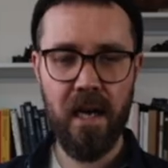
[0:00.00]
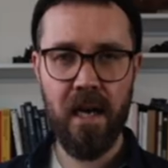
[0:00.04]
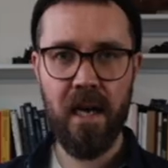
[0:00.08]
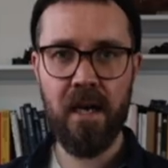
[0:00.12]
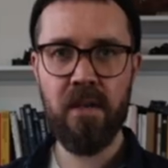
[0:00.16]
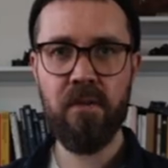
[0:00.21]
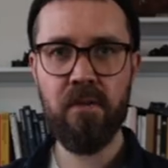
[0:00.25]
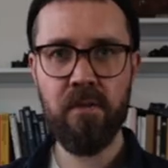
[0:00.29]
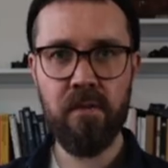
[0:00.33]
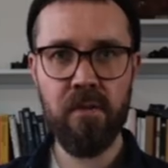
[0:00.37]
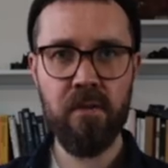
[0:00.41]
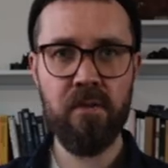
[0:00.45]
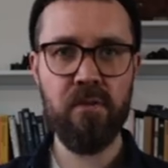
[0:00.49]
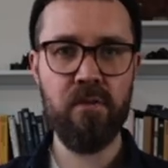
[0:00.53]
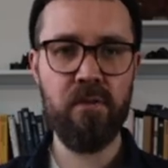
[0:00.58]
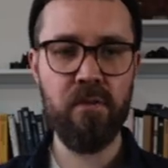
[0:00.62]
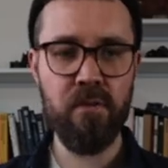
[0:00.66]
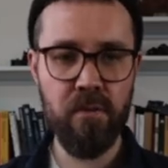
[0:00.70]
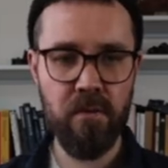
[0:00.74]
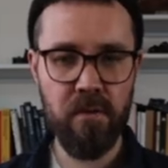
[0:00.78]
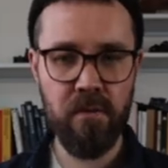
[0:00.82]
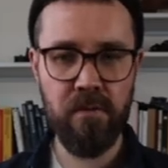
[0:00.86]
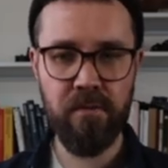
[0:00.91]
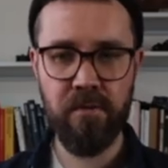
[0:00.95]
Out of the
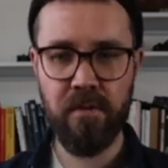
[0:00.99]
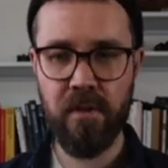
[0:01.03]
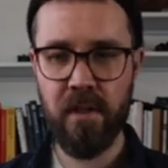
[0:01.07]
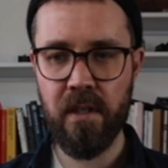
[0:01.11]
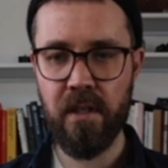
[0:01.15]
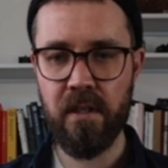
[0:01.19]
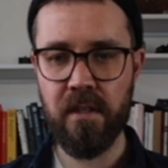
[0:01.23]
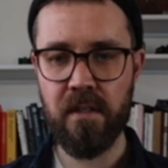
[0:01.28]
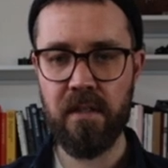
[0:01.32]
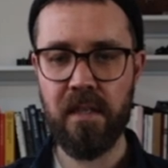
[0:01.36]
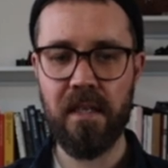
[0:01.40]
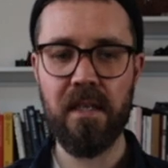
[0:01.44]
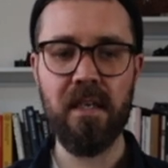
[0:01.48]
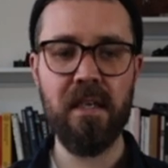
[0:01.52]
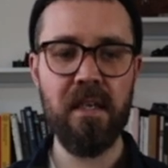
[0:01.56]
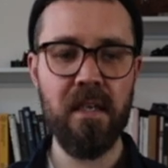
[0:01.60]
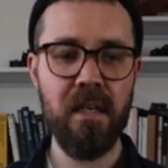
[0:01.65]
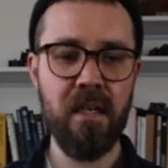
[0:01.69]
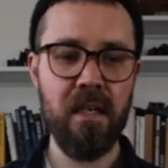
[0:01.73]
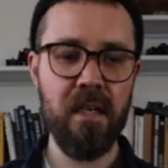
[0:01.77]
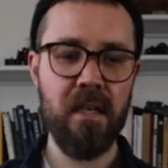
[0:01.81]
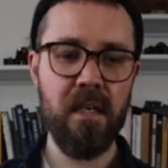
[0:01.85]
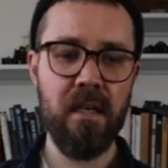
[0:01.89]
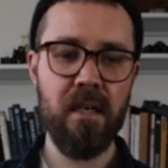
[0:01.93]
two of these, like
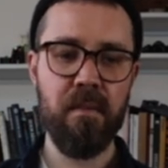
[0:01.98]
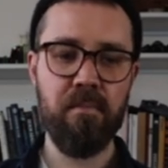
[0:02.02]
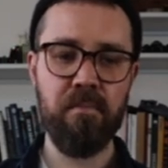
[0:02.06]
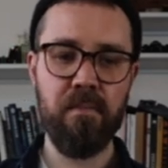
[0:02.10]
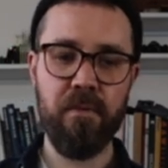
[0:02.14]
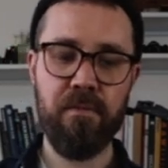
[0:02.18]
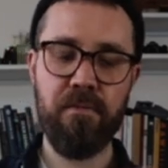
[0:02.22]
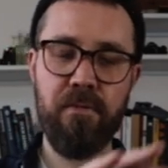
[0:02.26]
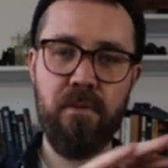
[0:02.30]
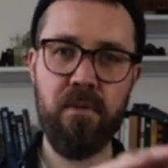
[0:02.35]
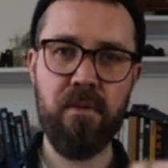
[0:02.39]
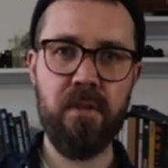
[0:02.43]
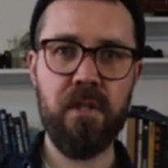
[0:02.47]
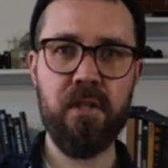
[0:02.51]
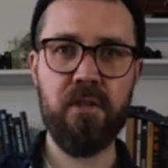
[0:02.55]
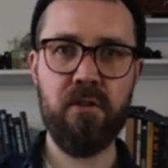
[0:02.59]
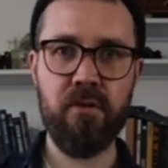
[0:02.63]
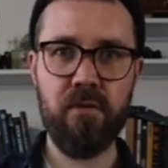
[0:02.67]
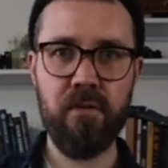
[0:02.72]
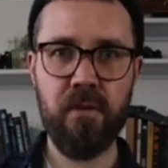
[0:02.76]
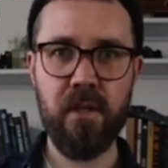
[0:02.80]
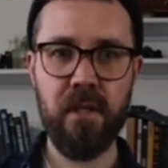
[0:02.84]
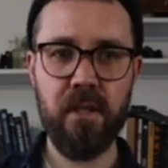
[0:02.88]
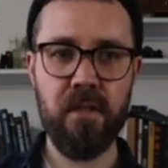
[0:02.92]
before I
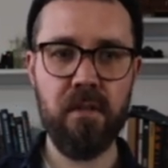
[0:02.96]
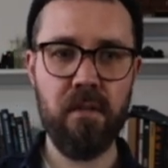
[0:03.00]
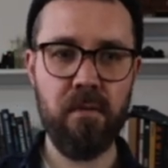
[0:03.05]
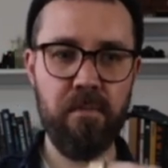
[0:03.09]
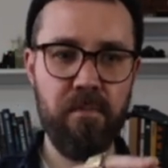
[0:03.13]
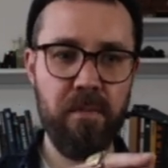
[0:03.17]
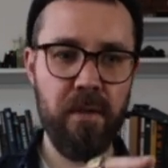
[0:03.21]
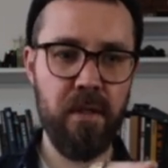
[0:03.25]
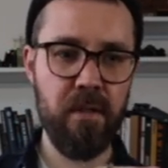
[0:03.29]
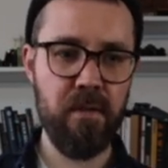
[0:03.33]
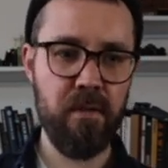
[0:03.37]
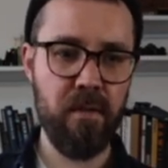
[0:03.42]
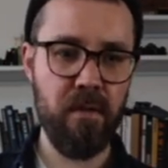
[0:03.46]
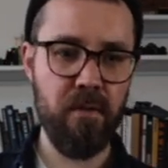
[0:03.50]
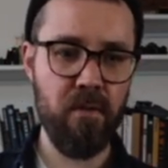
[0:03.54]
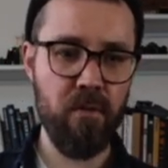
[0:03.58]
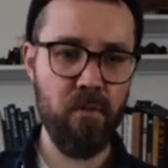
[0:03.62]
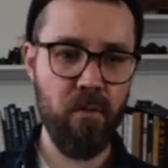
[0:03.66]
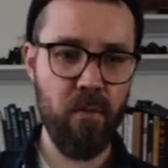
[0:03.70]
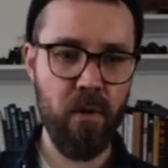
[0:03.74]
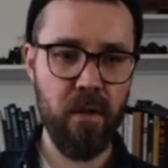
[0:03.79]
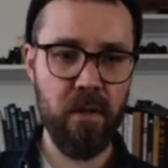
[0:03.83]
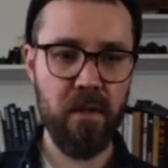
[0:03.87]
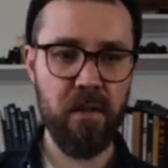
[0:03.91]
tried the
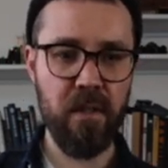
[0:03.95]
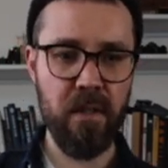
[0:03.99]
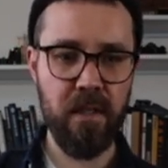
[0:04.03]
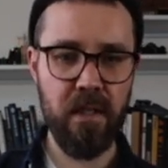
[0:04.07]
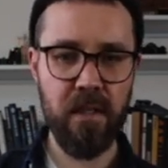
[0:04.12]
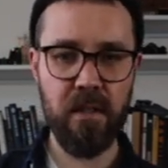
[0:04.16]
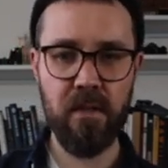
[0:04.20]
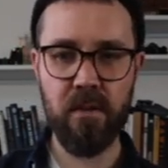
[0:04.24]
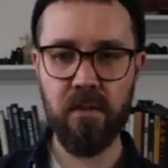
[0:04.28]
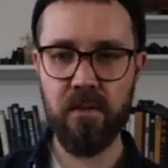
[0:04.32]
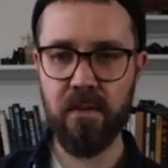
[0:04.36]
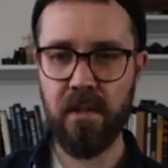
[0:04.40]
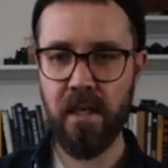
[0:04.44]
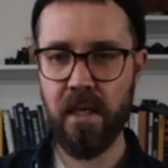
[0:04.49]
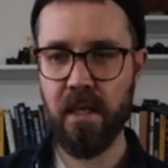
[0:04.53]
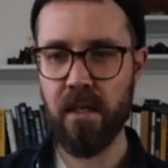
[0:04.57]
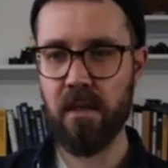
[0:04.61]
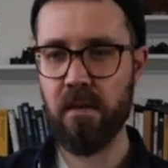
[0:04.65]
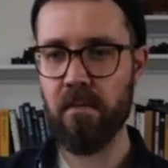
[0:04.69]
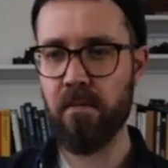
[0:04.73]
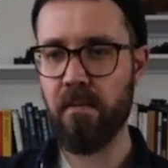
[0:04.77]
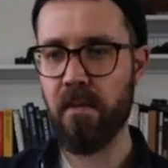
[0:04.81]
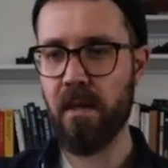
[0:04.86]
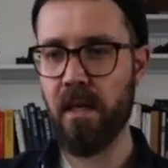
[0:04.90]
B01 in the Eco
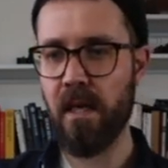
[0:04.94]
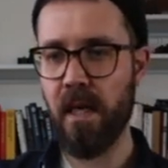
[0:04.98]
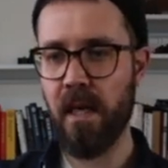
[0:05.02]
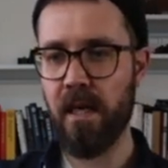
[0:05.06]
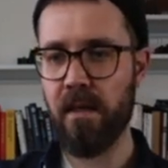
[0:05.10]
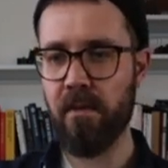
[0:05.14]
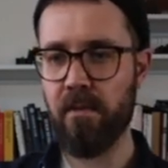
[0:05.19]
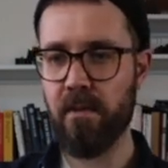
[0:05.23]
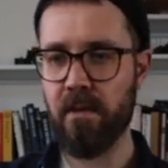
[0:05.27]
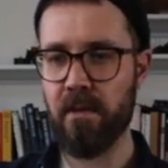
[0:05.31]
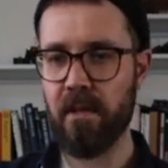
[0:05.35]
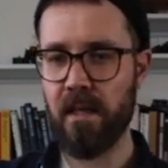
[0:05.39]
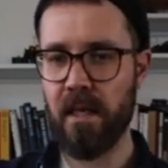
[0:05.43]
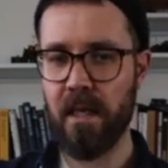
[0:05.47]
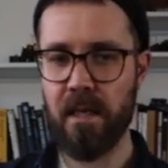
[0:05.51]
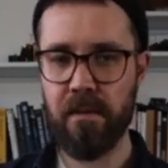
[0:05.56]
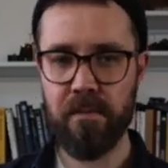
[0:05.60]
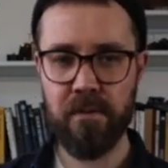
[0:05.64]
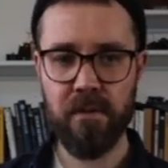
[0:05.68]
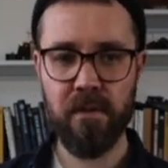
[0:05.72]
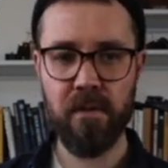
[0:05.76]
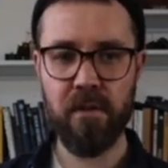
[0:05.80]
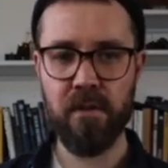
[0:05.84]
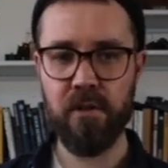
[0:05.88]
Denim, I was
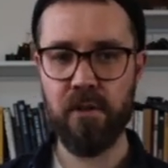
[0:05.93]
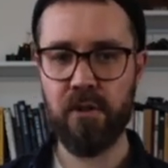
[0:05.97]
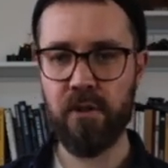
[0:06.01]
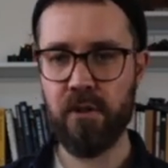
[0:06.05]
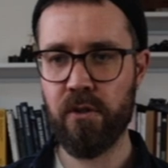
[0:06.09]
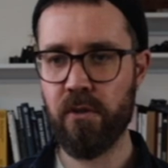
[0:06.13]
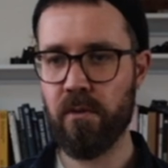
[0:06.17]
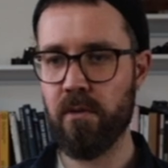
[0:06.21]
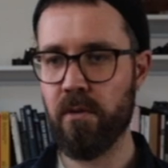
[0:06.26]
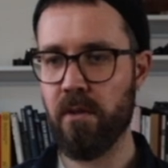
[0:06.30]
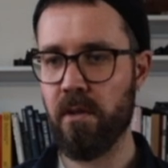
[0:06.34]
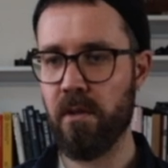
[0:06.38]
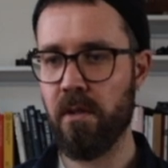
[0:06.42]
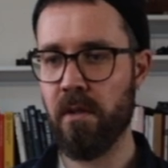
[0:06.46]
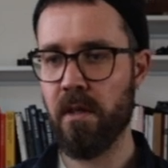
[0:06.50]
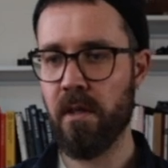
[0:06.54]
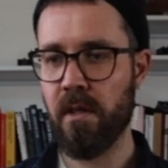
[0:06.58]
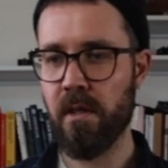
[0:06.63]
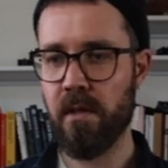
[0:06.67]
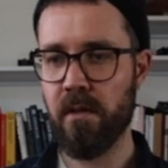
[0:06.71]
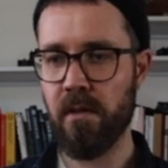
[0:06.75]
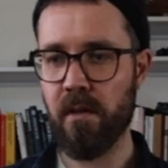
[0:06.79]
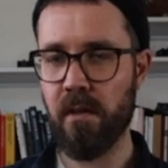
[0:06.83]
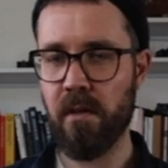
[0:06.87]
absolutely sure
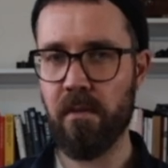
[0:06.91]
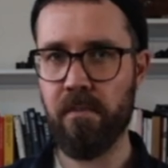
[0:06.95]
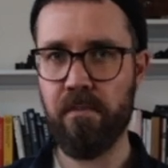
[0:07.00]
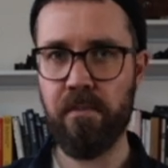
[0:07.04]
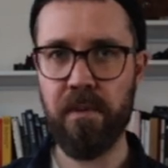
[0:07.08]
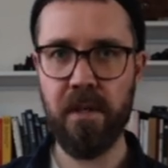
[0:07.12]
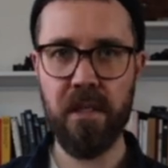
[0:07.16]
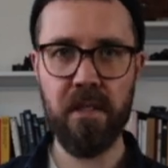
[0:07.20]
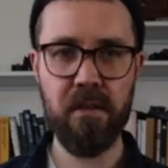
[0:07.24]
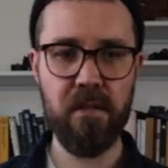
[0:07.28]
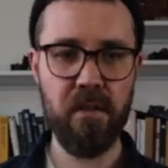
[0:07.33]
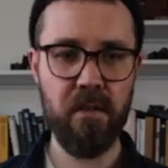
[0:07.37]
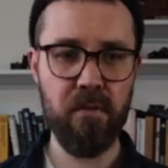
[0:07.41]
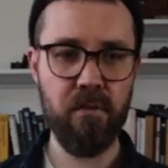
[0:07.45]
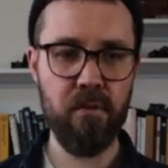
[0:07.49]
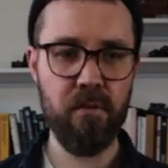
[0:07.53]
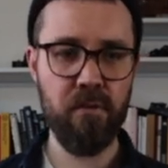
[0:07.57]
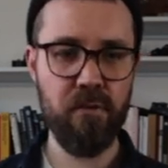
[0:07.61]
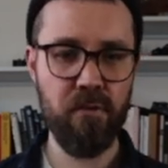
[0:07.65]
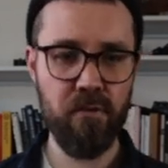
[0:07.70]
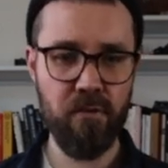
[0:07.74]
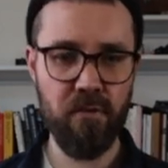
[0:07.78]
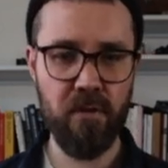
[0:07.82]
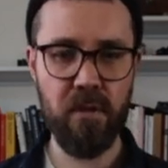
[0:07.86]
the
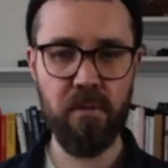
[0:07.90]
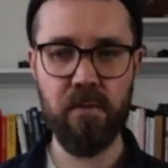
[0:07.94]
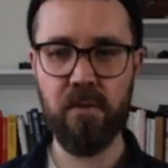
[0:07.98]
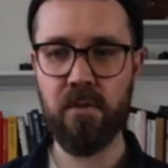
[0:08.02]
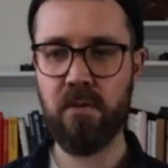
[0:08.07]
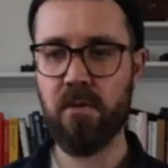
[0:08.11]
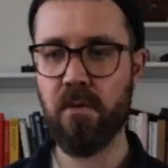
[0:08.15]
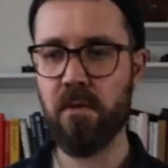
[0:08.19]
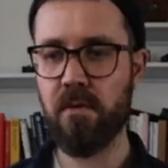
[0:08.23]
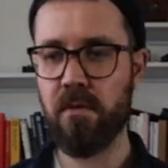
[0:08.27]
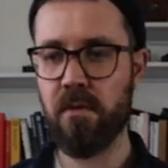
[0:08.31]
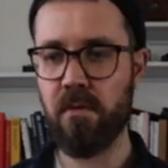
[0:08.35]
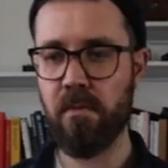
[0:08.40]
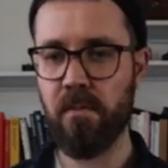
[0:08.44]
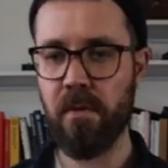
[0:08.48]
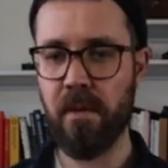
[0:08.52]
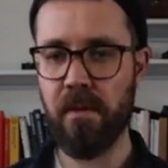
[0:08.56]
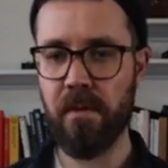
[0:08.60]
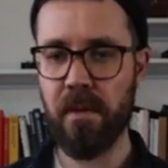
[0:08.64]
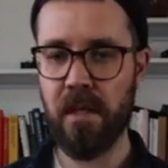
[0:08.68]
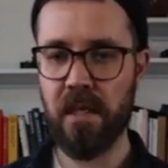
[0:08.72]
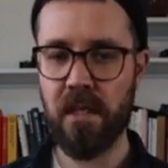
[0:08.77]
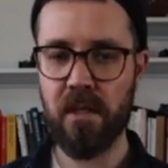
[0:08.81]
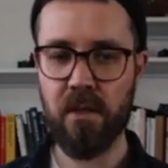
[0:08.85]
B03 was going to be
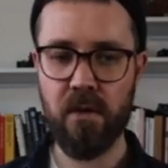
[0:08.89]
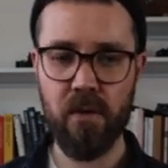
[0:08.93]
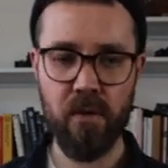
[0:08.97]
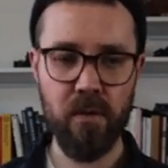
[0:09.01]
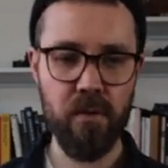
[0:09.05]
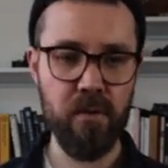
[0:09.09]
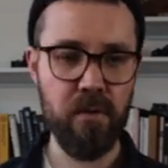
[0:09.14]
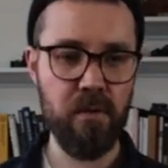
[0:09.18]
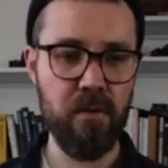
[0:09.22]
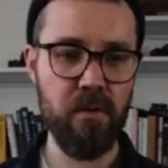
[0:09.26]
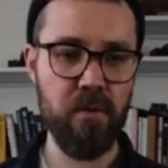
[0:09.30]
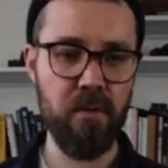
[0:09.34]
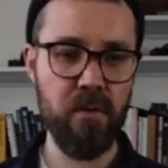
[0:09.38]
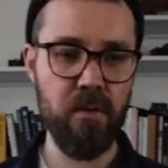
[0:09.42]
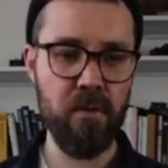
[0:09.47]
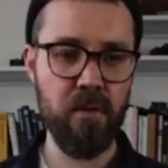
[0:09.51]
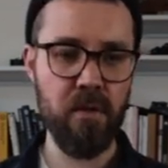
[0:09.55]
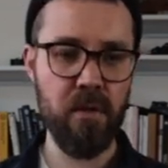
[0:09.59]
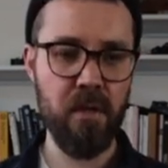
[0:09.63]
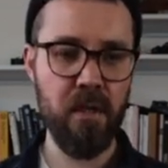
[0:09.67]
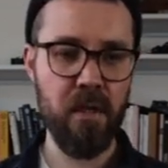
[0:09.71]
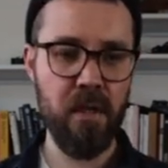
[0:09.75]
my go-to.